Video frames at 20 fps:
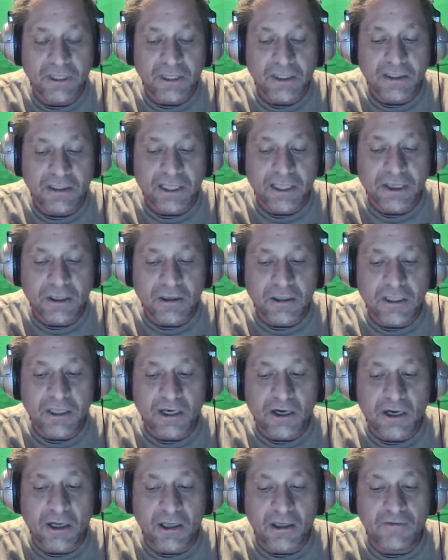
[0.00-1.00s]
Nearly
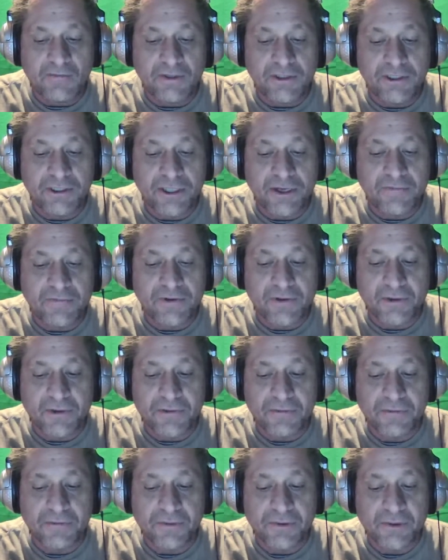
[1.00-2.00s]
all of us suffered
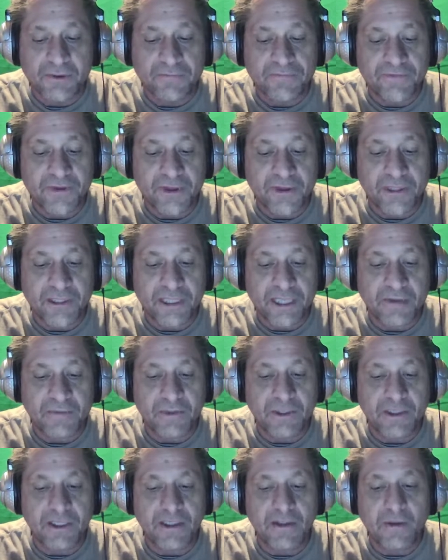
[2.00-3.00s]
the feeling that we
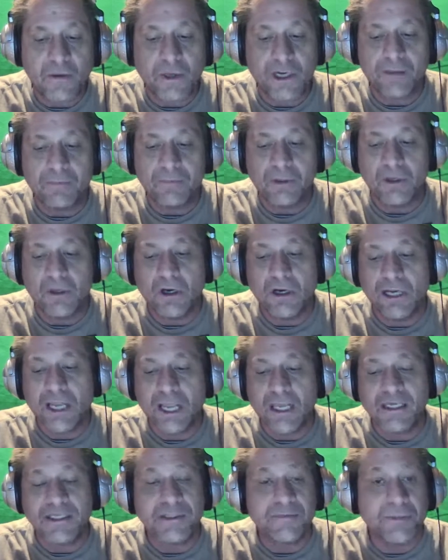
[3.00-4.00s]
didn't quite belong,
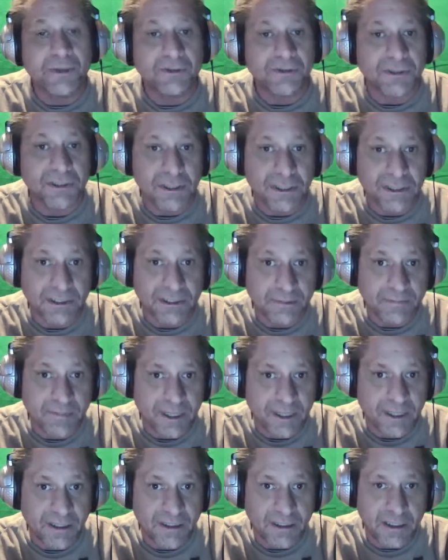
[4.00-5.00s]
as Bill sees it,
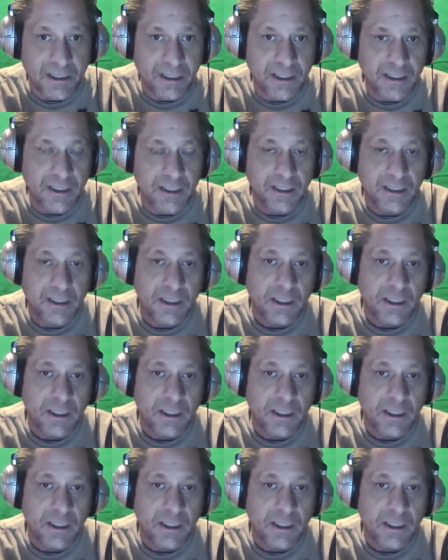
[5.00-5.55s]
page 90.